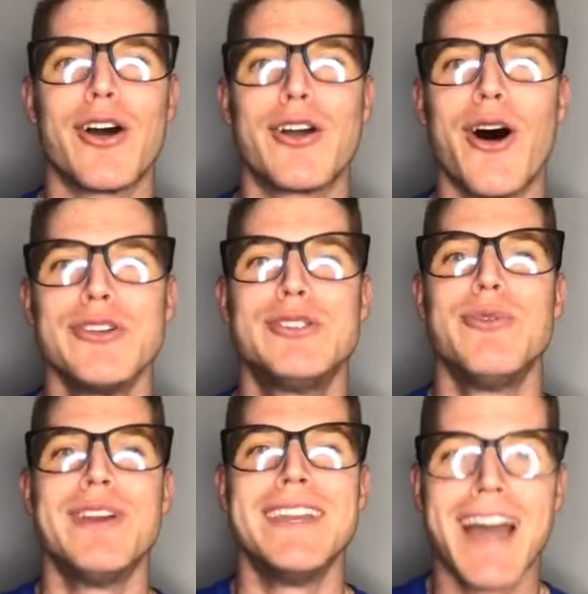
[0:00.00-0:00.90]
cause
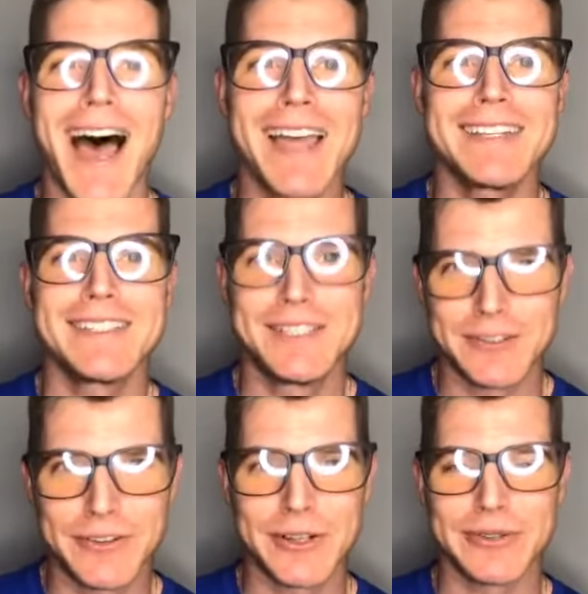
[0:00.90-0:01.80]
you not to
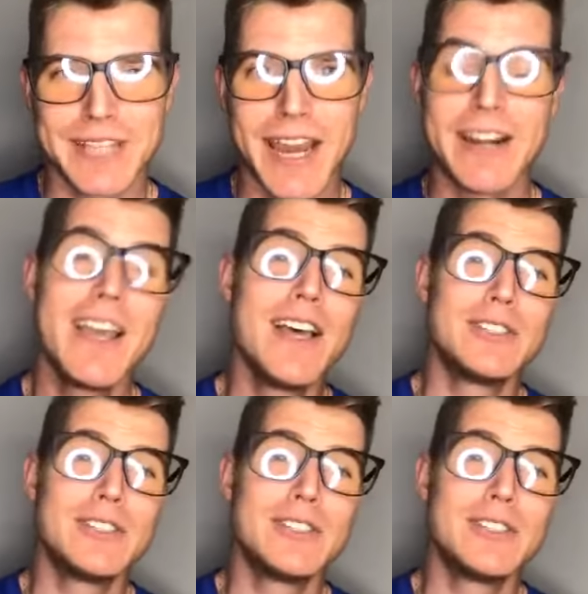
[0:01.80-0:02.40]
feel tired.